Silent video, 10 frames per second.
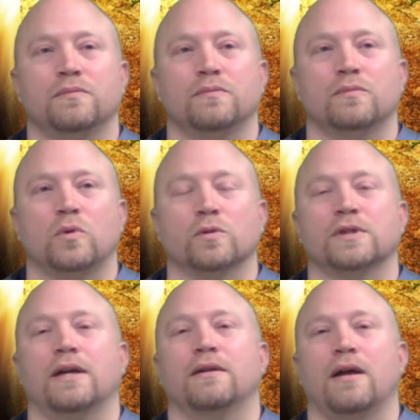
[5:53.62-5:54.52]
course,
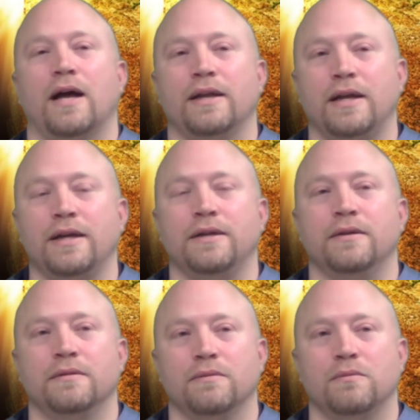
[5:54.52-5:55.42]
I need
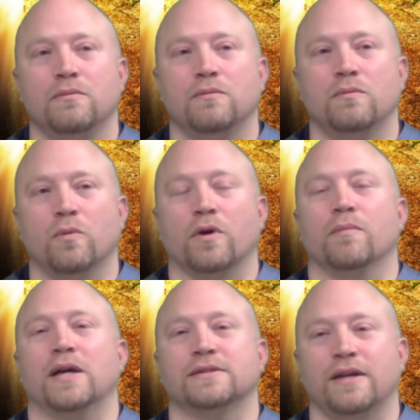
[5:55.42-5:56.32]
work
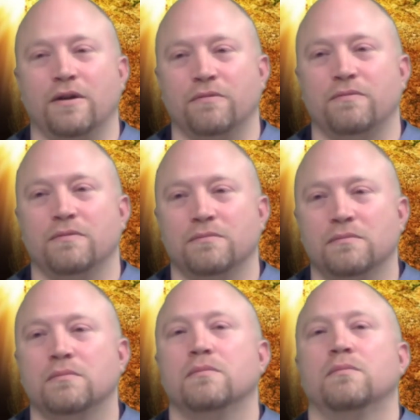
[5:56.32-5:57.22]
myself,
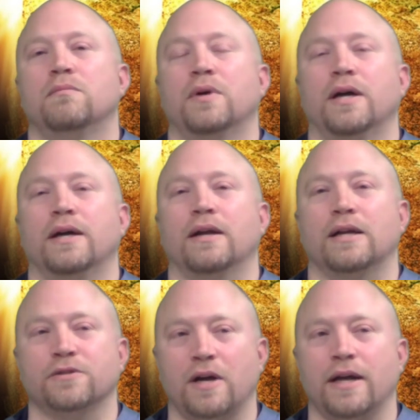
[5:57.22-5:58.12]
but I
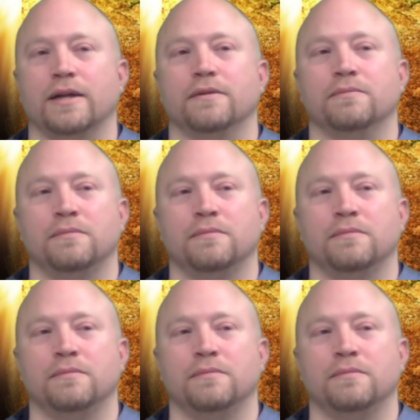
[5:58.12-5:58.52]
try and